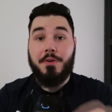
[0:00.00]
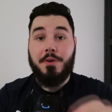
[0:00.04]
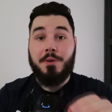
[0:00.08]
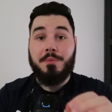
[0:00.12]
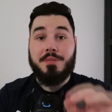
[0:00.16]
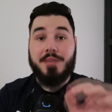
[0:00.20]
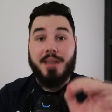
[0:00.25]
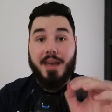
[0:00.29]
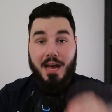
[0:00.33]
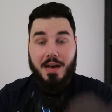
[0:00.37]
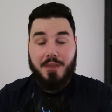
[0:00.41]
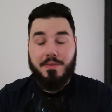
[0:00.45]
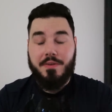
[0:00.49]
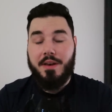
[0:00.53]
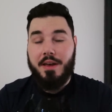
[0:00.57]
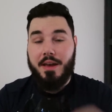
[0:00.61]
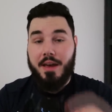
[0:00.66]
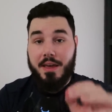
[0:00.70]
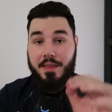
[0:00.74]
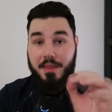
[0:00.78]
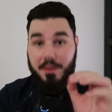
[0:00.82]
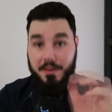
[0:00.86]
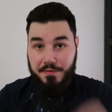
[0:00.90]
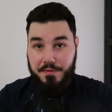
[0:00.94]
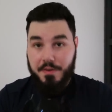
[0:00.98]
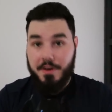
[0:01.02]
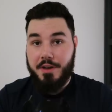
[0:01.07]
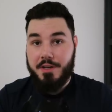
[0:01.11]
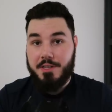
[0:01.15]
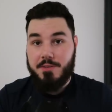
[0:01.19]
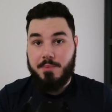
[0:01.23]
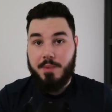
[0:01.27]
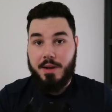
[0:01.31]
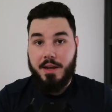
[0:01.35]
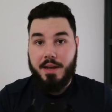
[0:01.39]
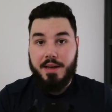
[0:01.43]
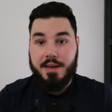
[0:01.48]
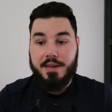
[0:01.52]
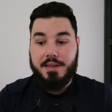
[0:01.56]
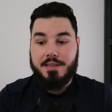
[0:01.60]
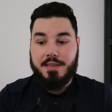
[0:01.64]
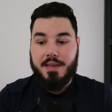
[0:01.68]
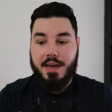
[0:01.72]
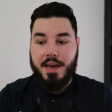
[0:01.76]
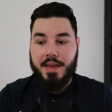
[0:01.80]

them to have it in the first place.